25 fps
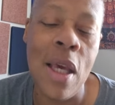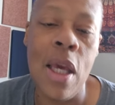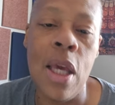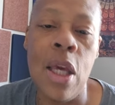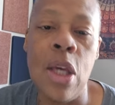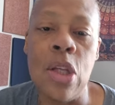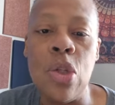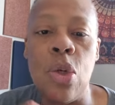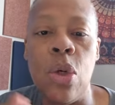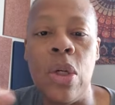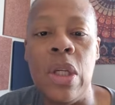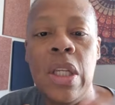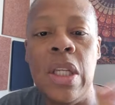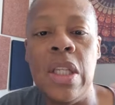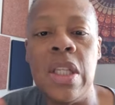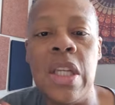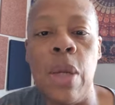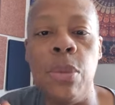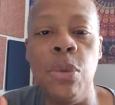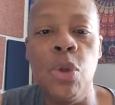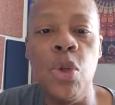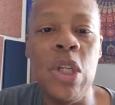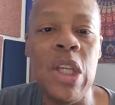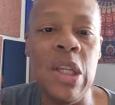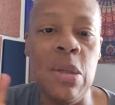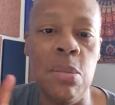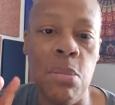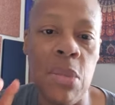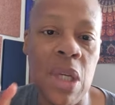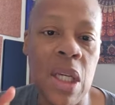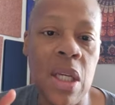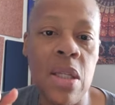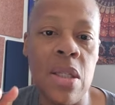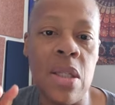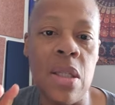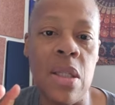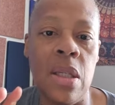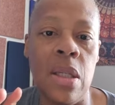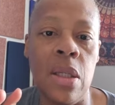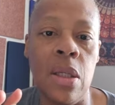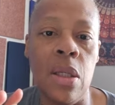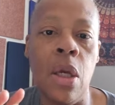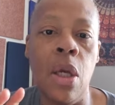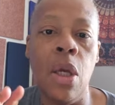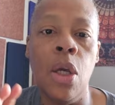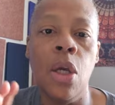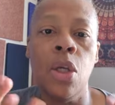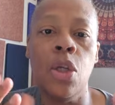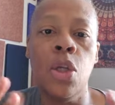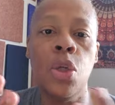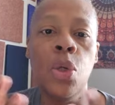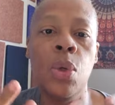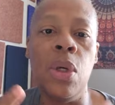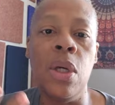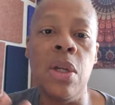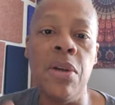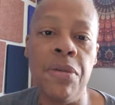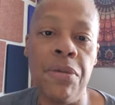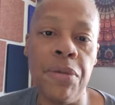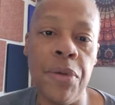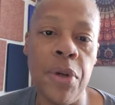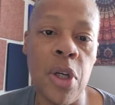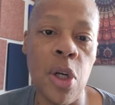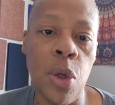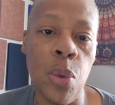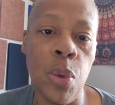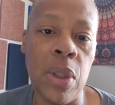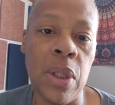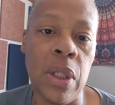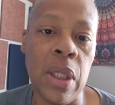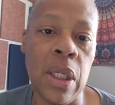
And so anytime you keep mixing, you interfere with